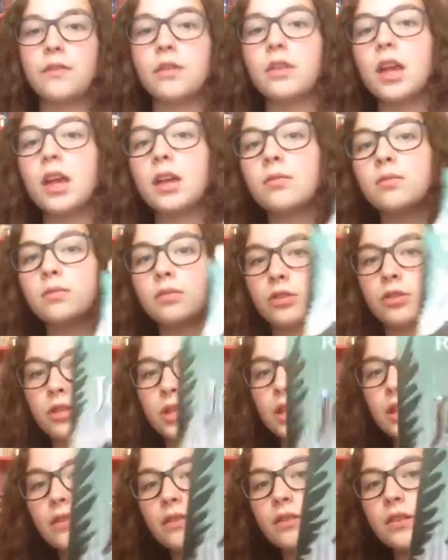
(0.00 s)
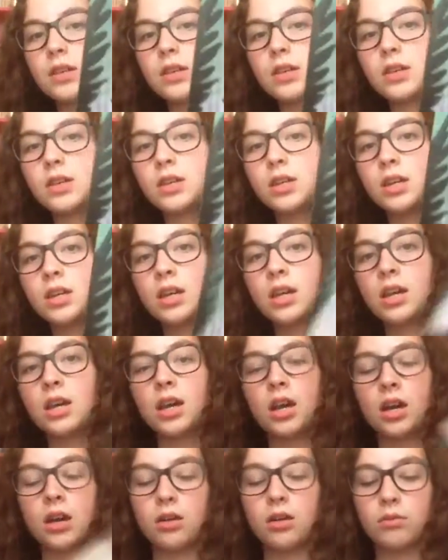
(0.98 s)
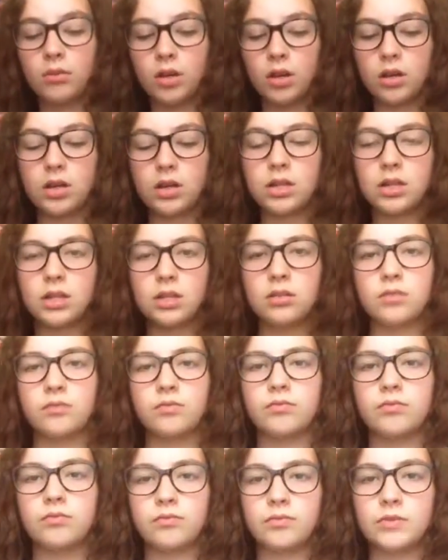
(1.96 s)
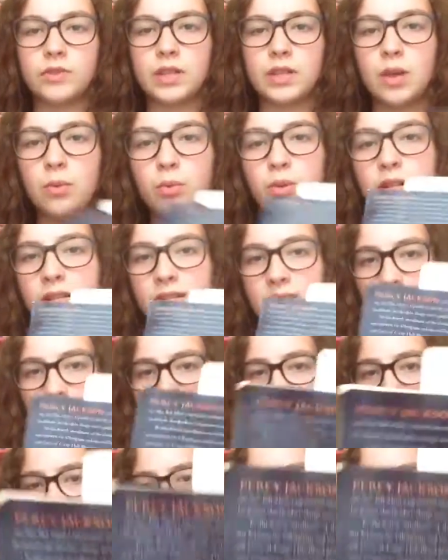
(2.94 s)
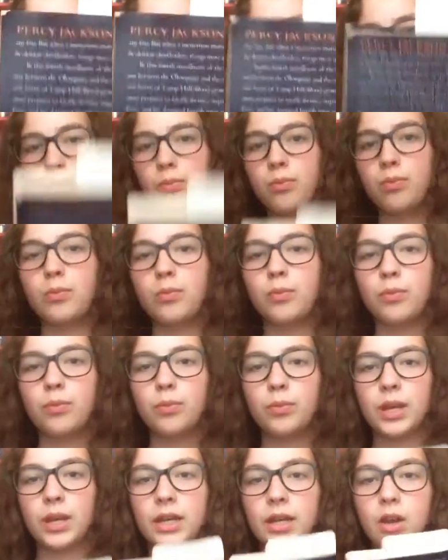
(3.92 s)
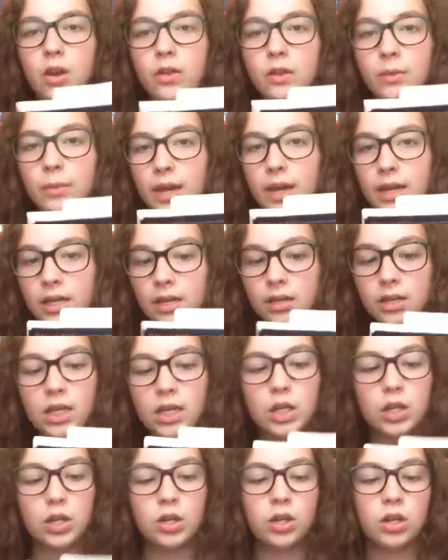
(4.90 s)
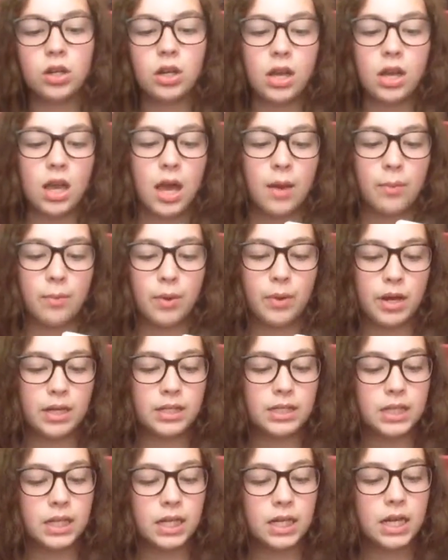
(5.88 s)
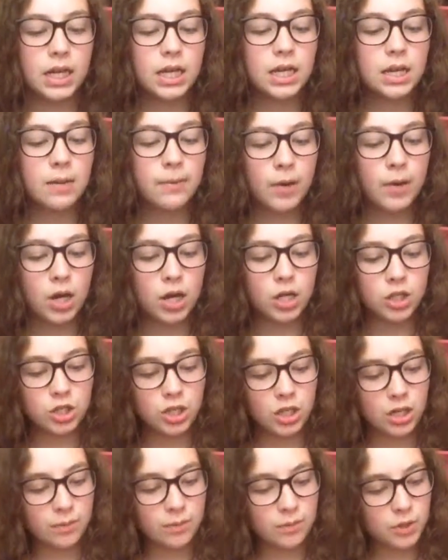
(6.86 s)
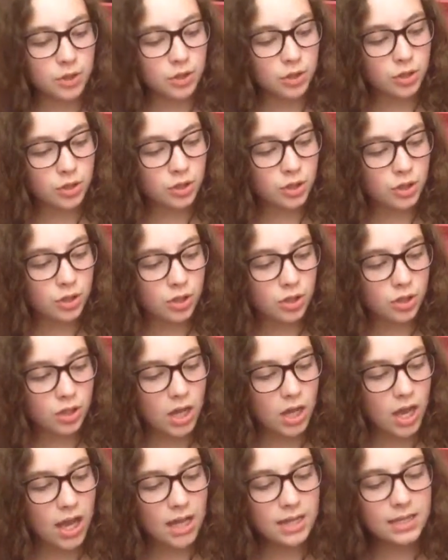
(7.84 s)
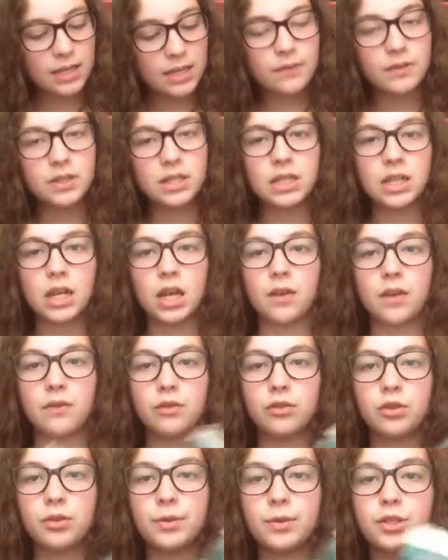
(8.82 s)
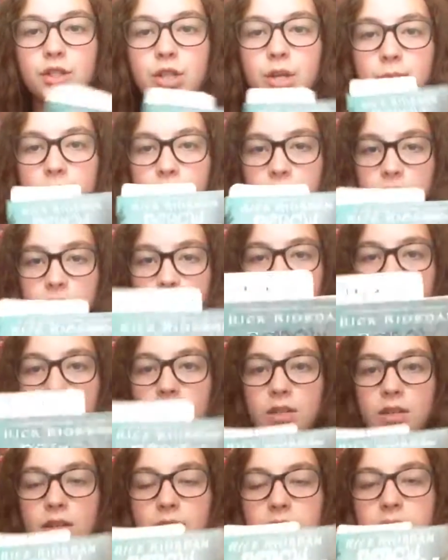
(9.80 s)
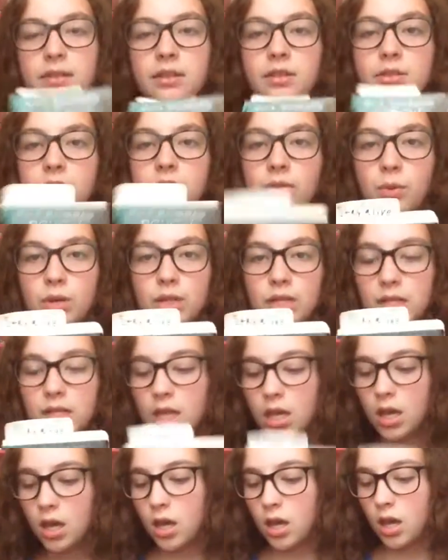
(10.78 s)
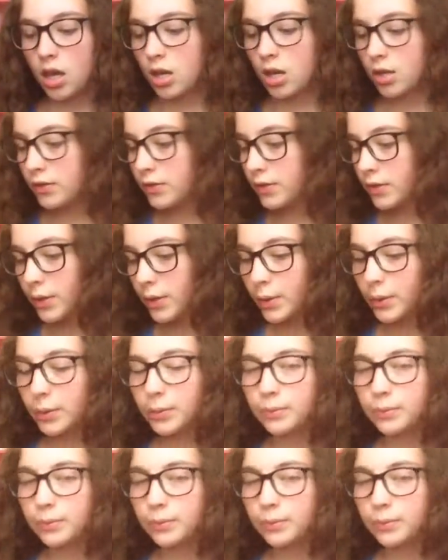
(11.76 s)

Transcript: the Labyrinth. I'm not gonna say what it's about, like on the back here, but I am on chapter 17. I have three more chapters to read because there's 20. So,